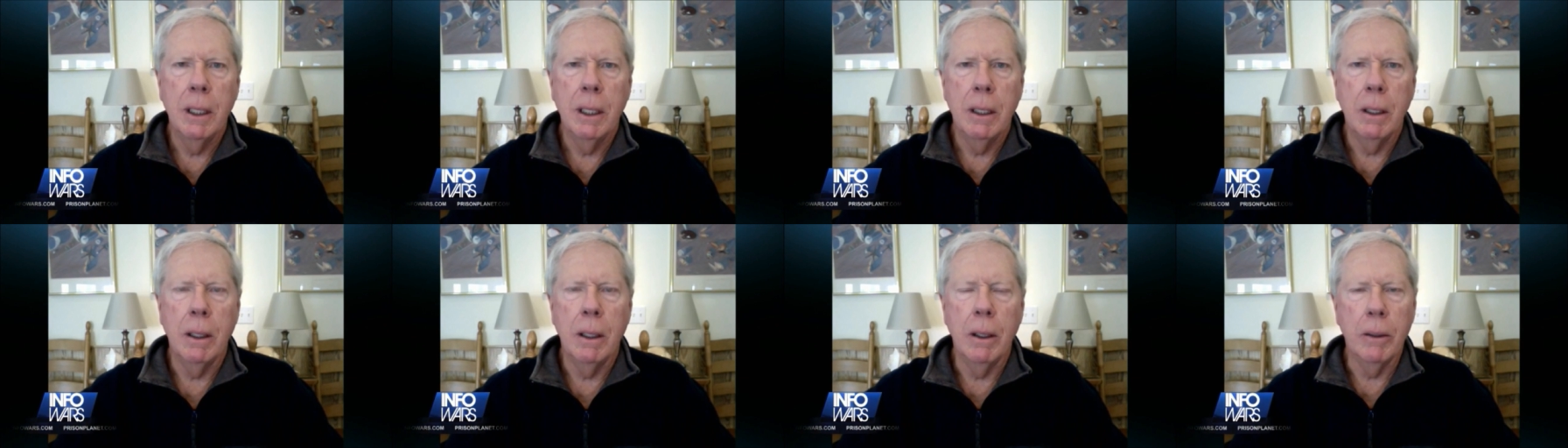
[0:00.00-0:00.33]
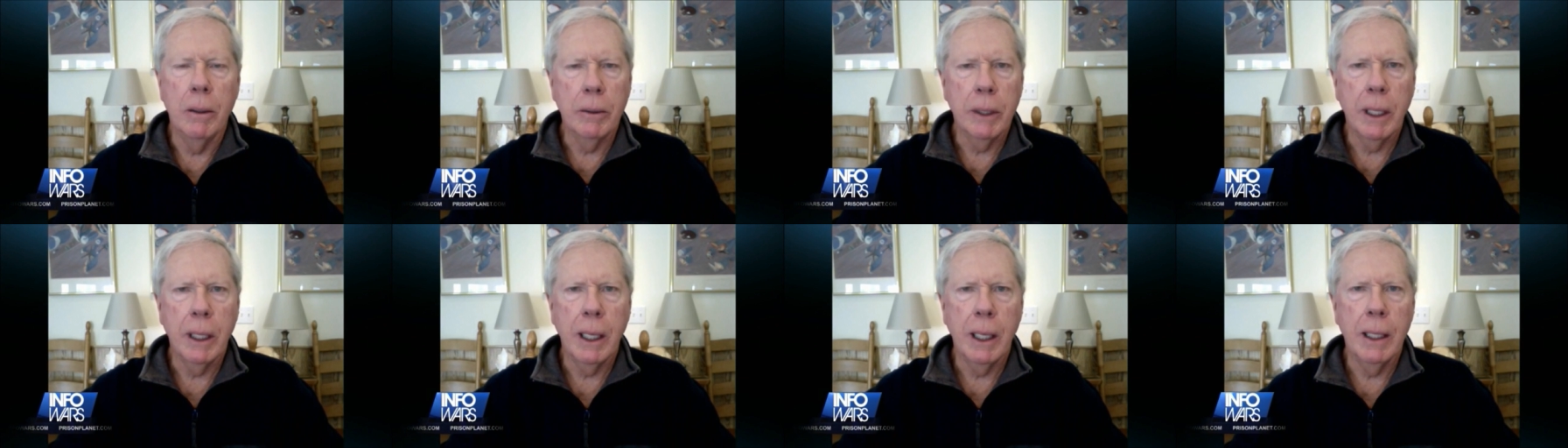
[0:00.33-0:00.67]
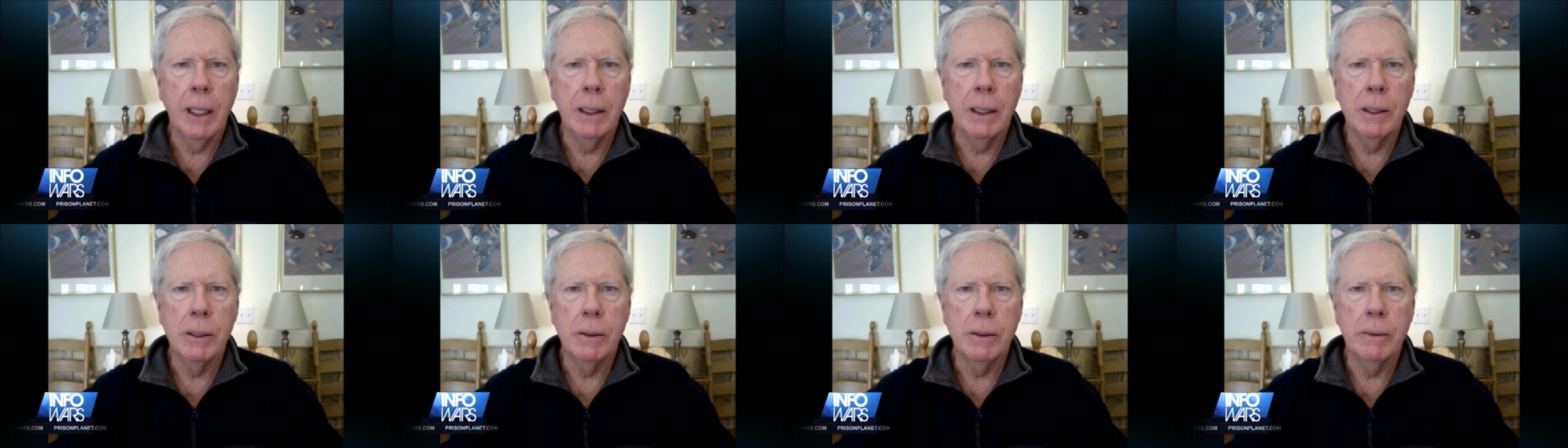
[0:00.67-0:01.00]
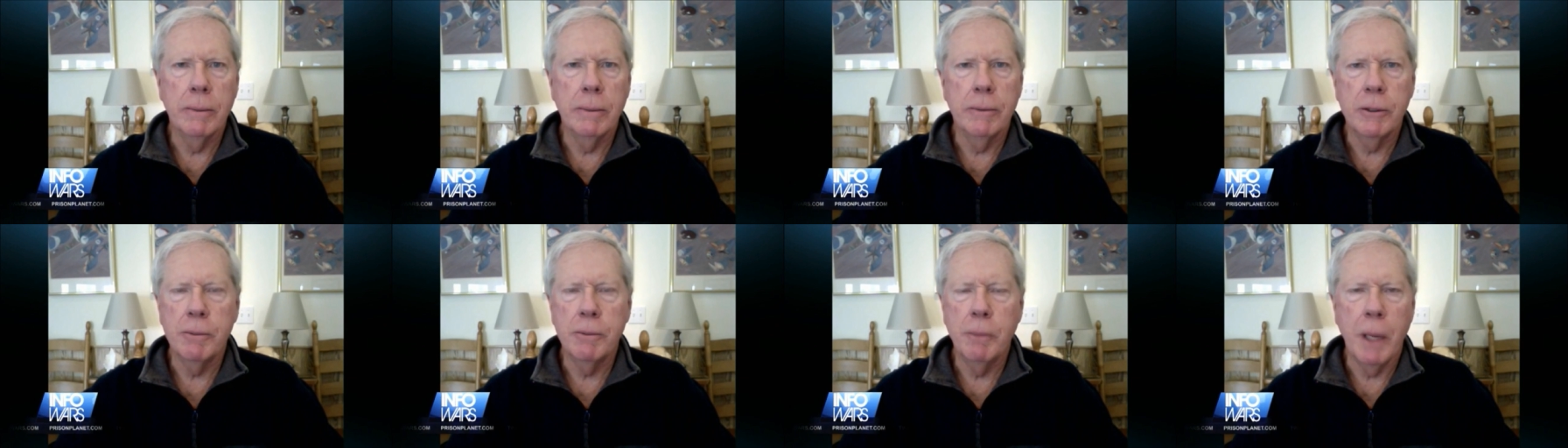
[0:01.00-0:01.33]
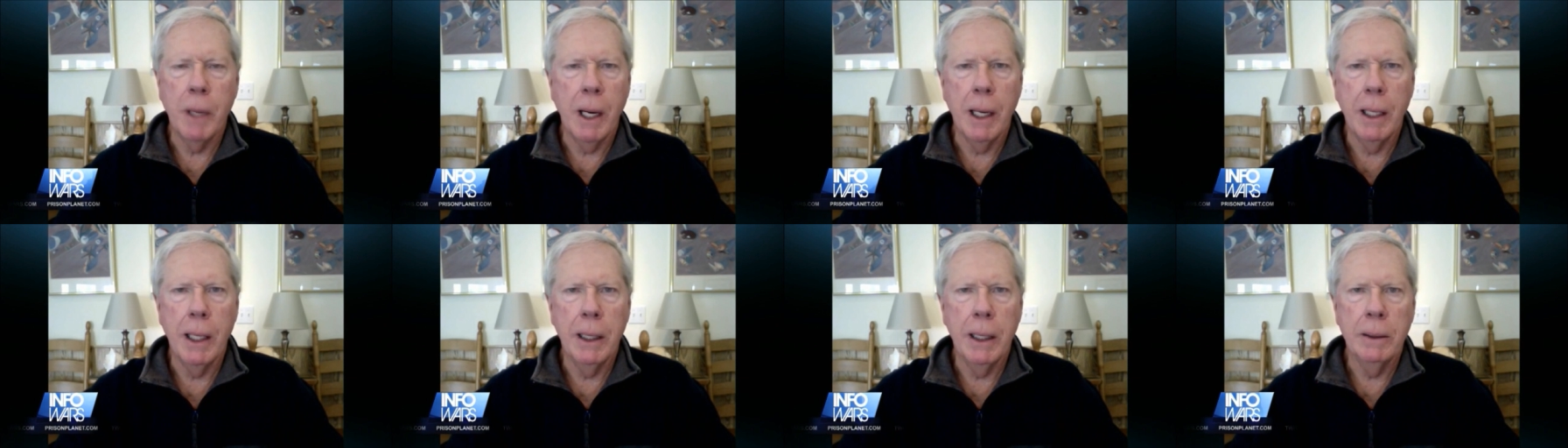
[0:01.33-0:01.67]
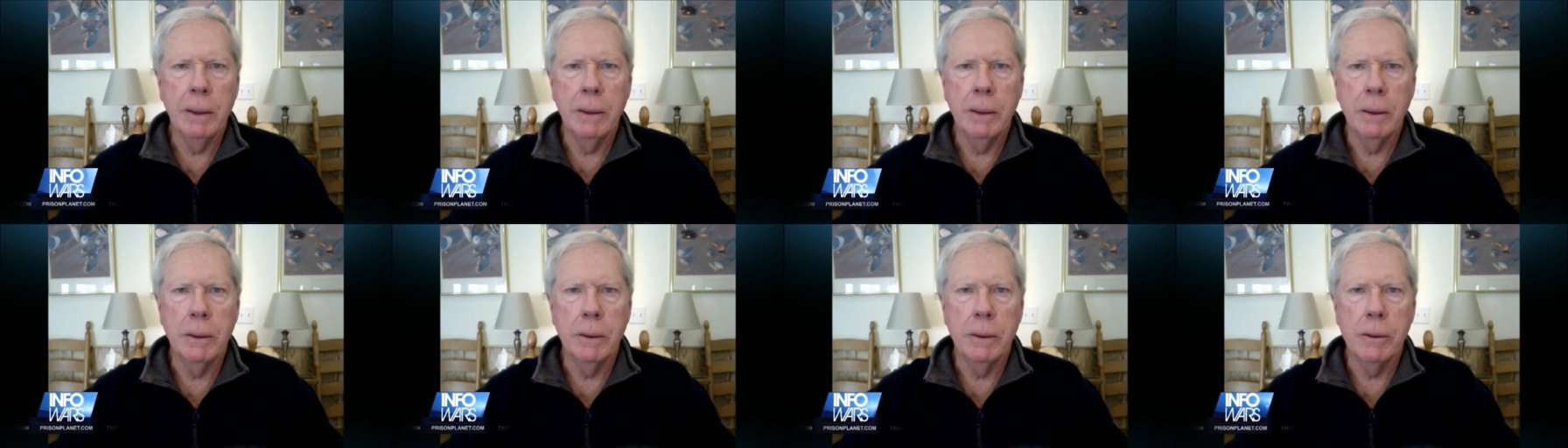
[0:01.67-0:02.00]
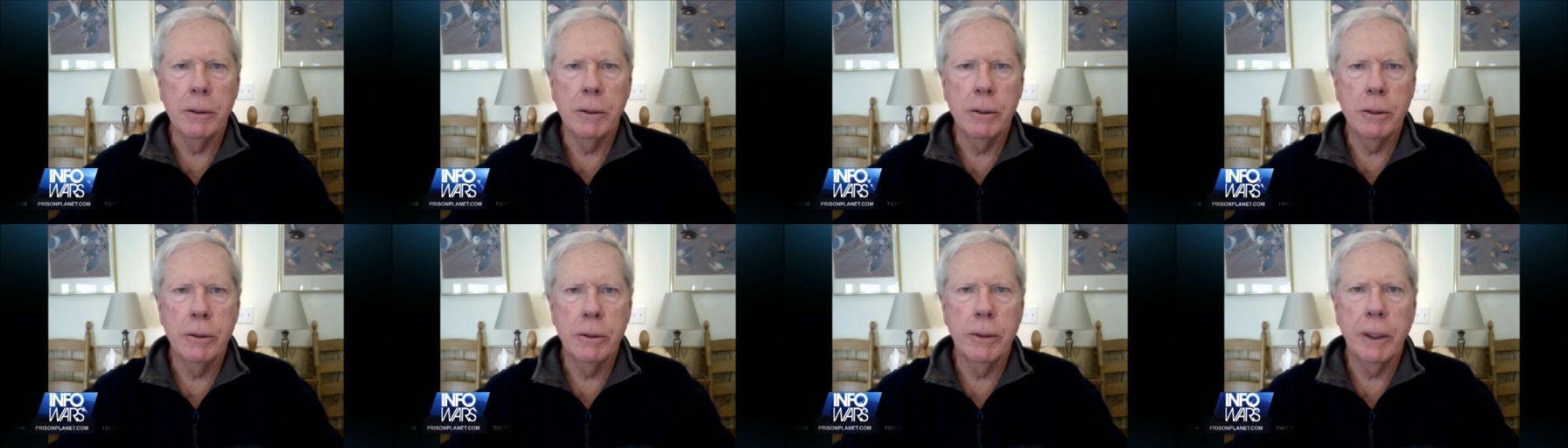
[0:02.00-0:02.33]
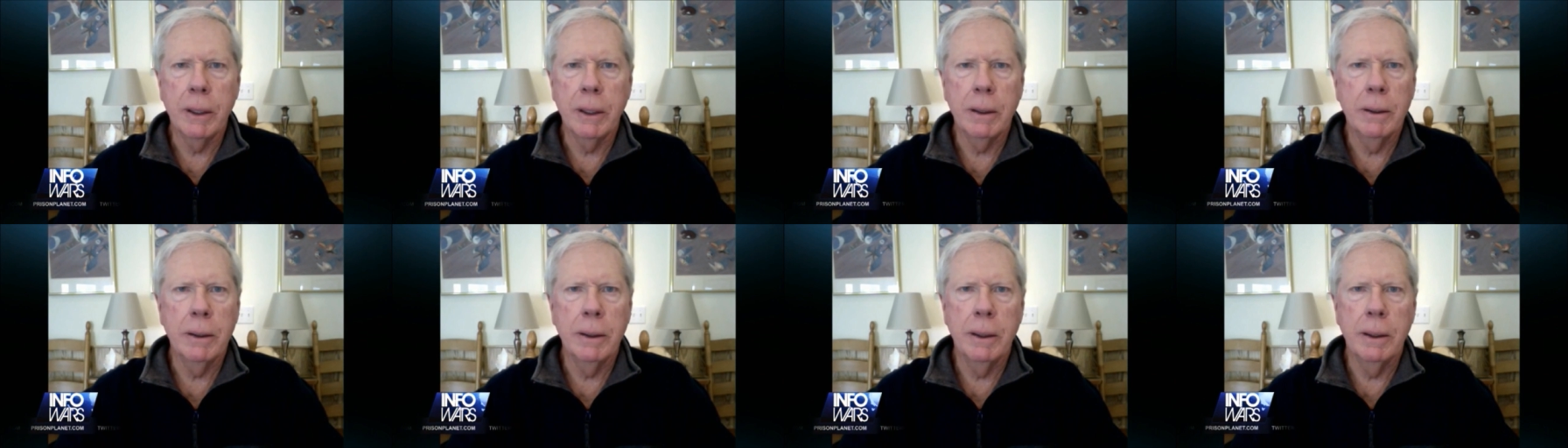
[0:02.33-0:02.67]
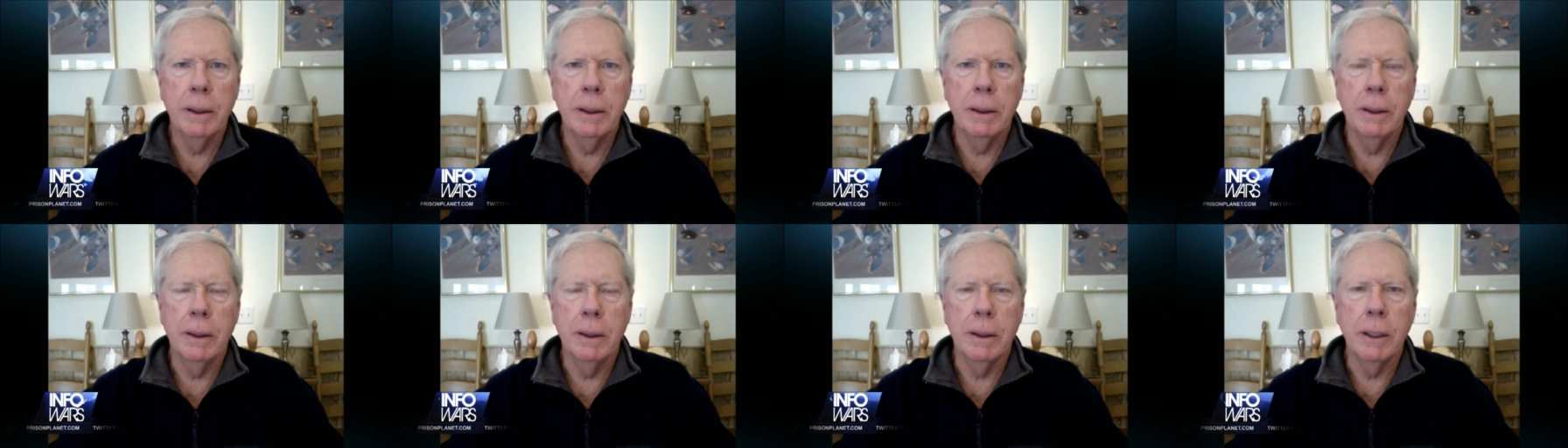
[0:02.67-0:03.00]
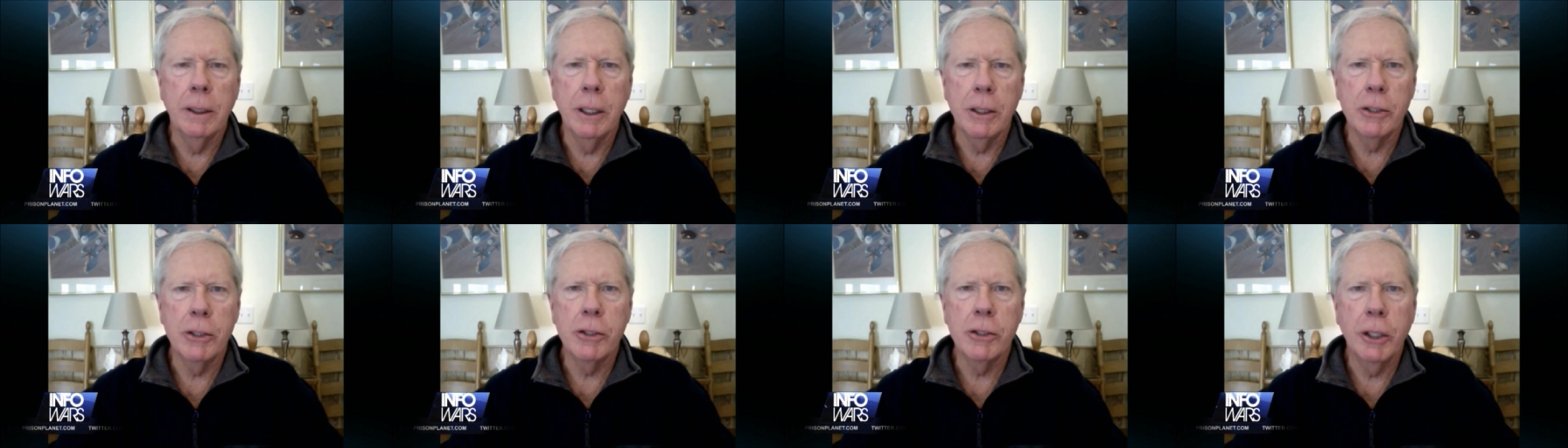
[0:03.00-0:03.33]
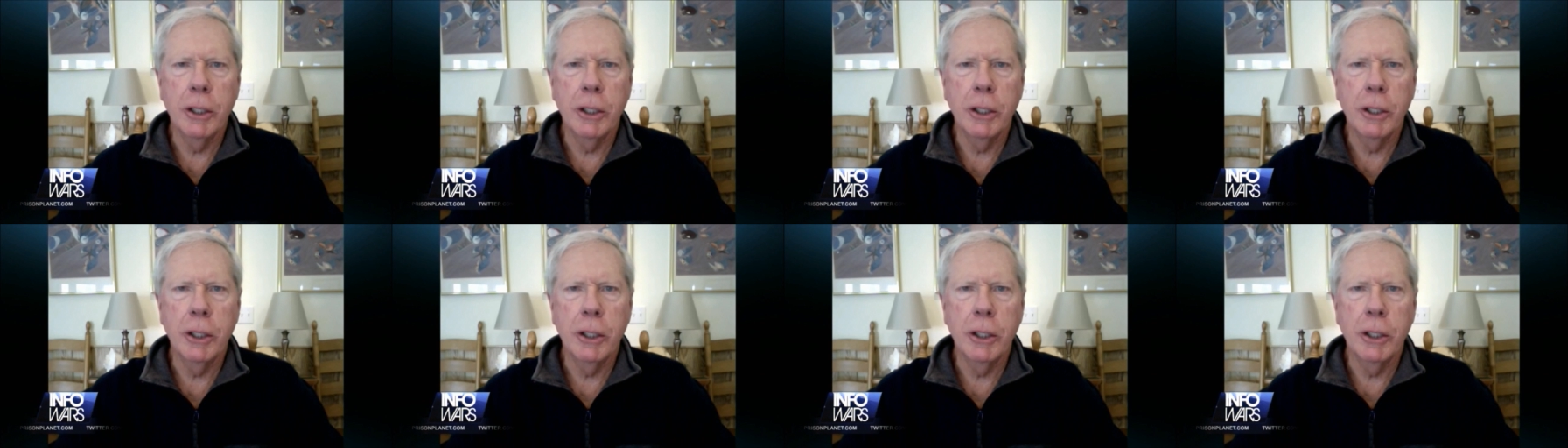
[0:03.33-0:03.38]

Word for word: all kinds of spying that's strictly against the